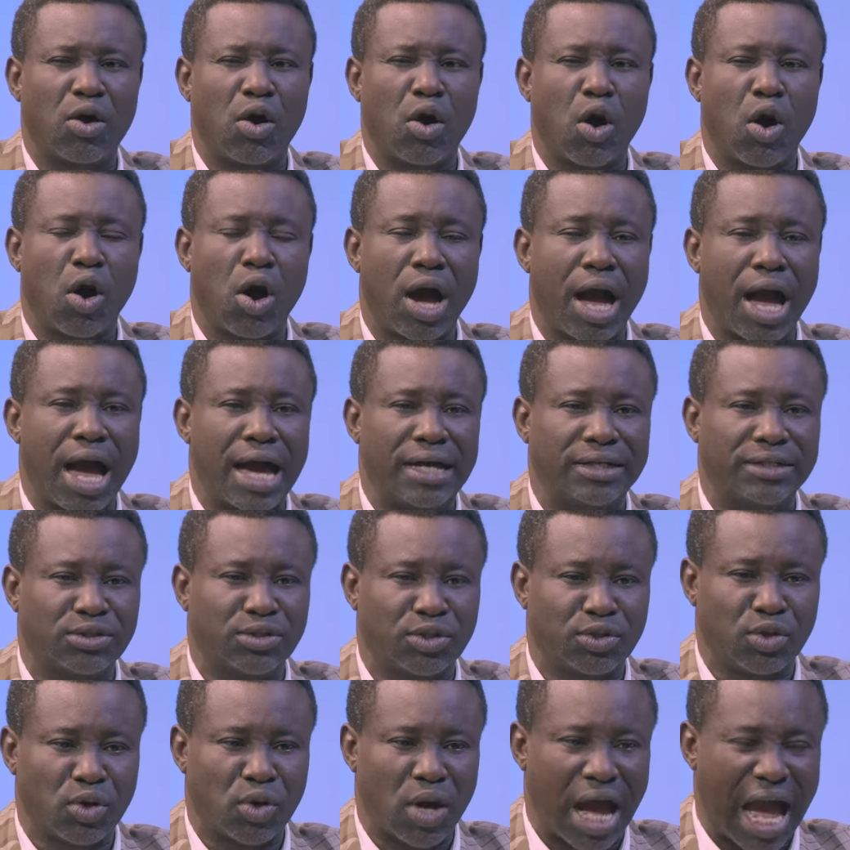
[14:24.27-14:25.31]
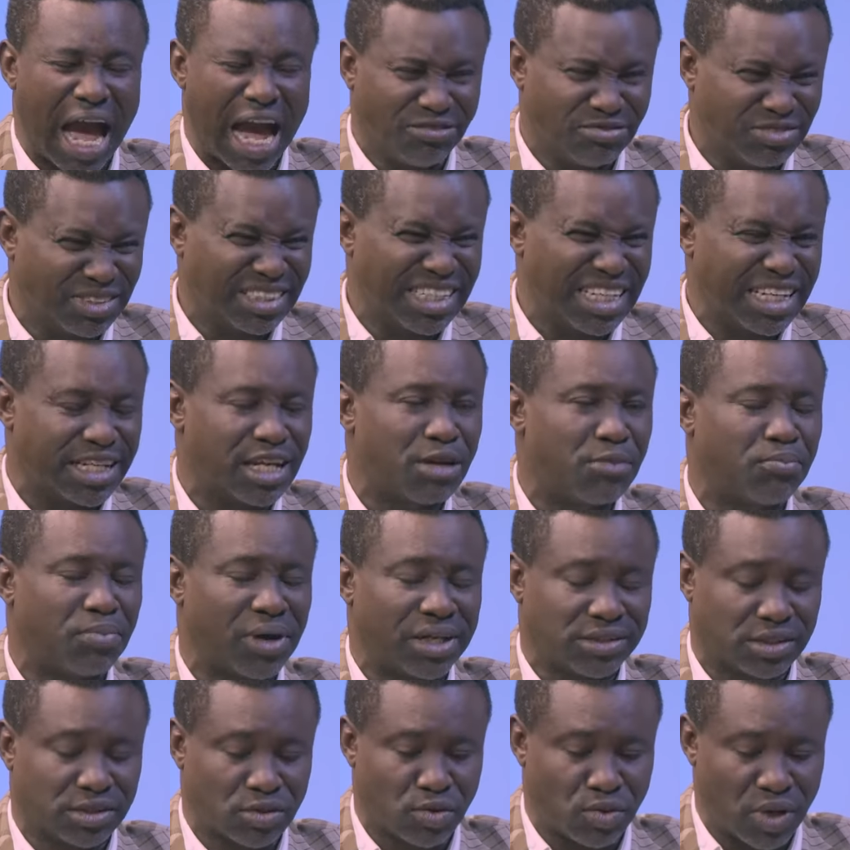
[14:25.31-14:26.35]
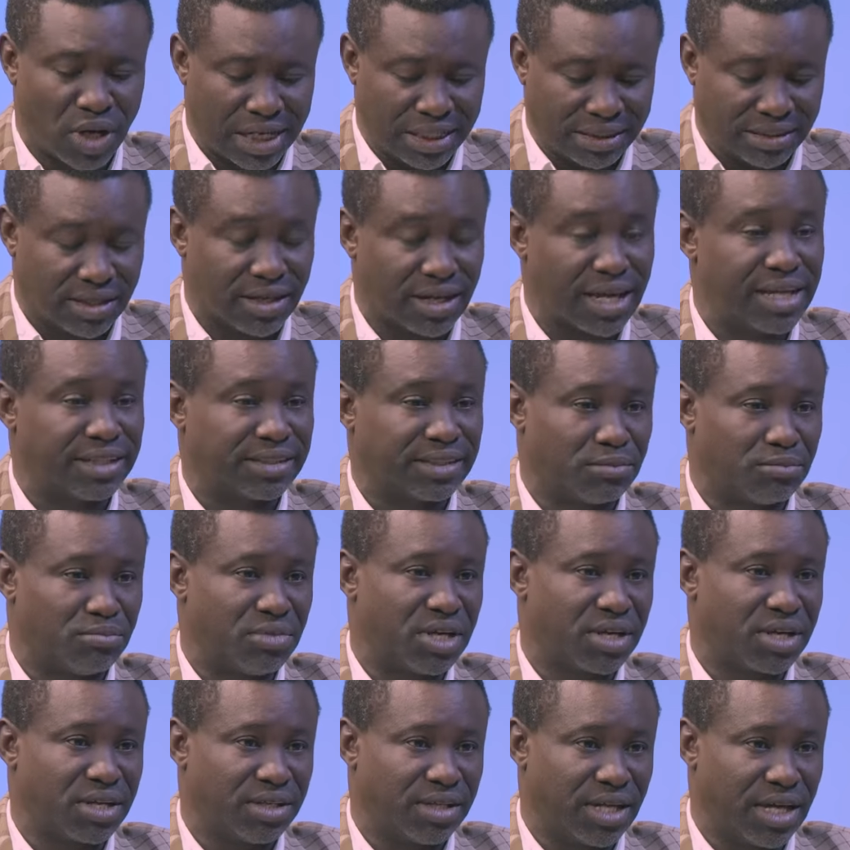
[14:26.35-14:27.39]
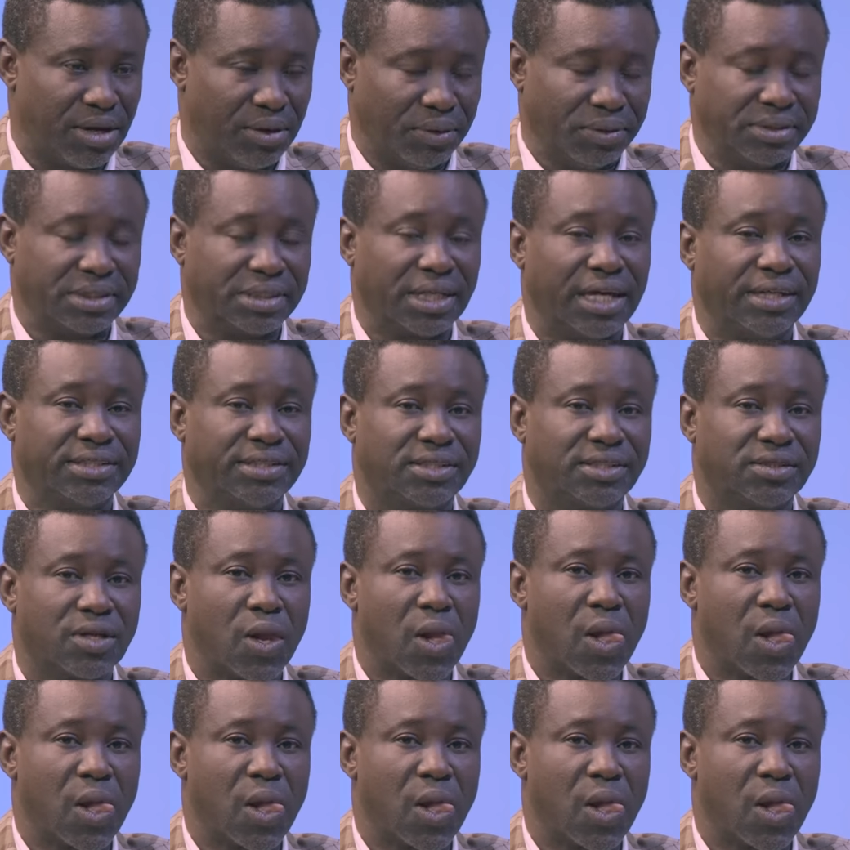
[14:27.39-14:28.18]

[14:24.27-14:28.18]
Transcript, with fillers: and you know, I've taken particular delight in making that research.